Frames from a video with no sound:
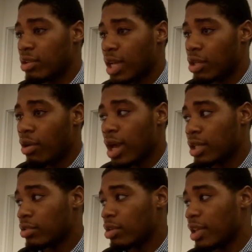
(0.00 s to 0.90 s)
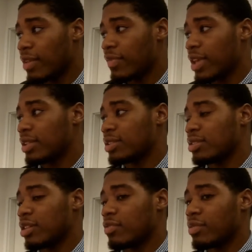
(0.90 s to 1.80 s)
so I know I could do all that fancy
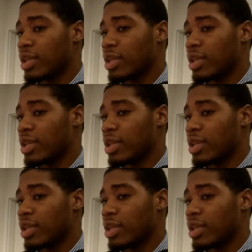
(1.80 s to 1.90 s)
stuff.